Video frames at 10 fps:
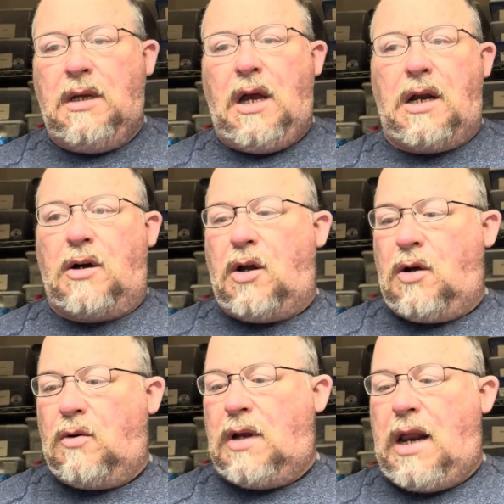I don't
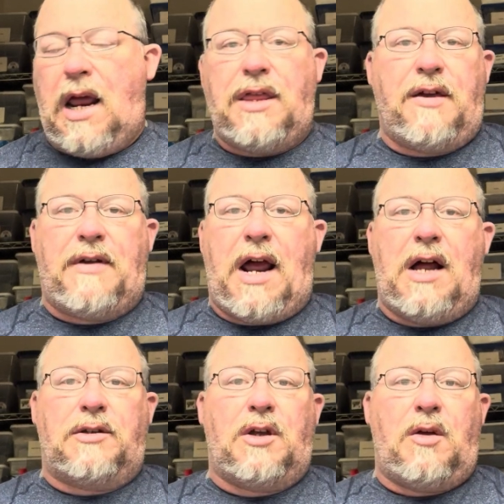know, 1/8 of an
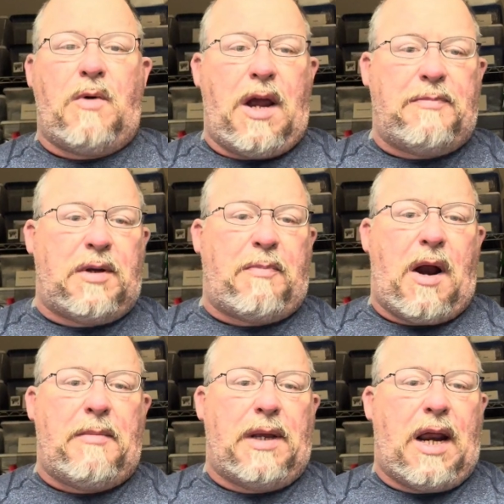ounce all the way up to
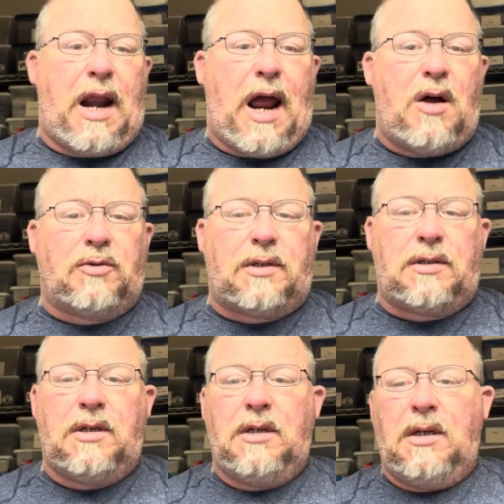probably an ounce.
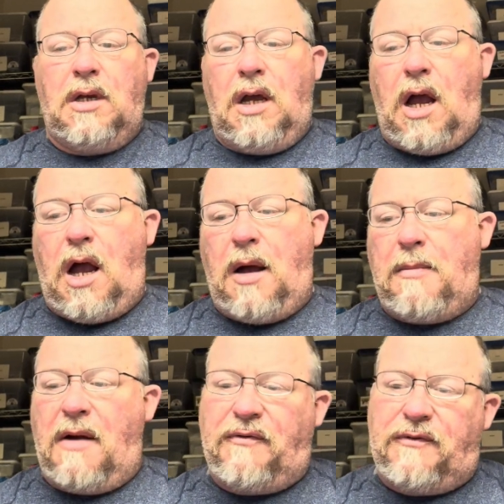
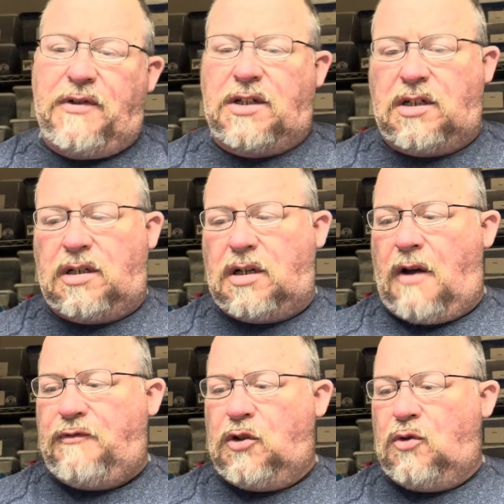I fish a
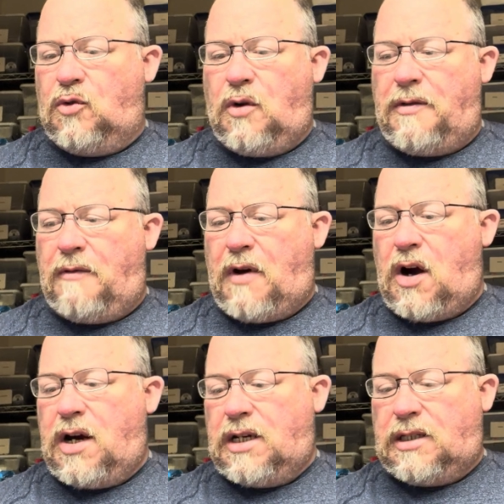few of the
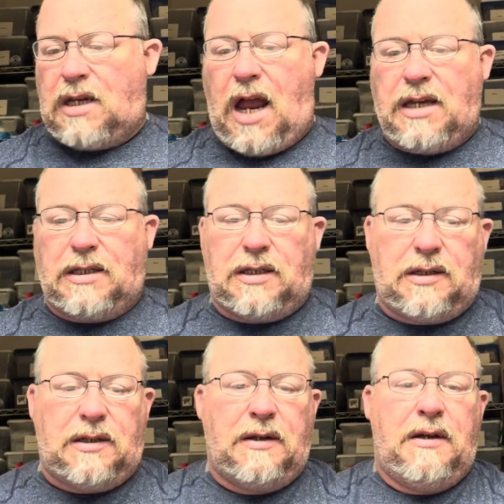various
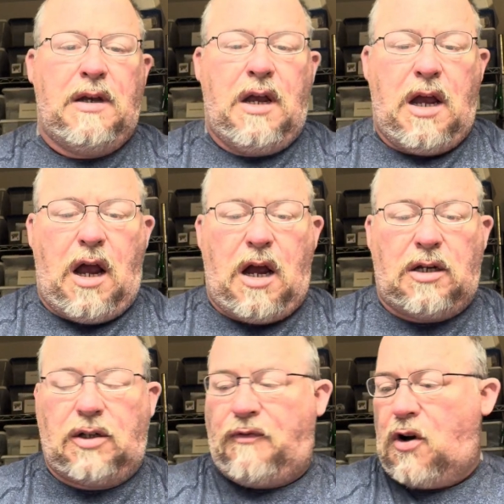sizes.
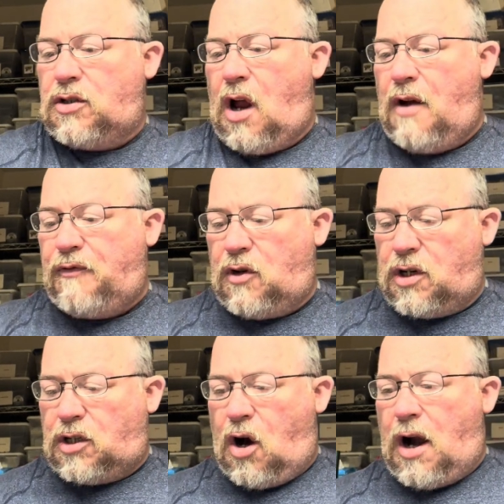So first off, we're going
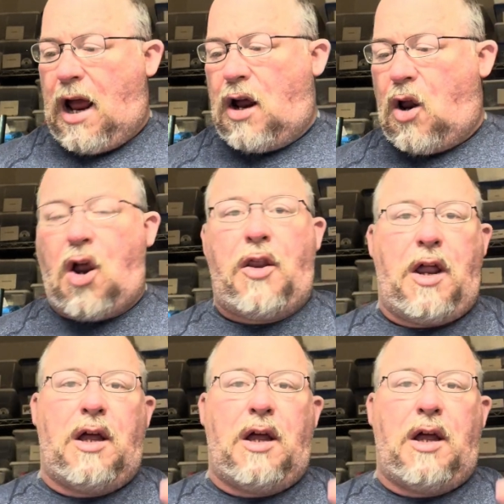to start out on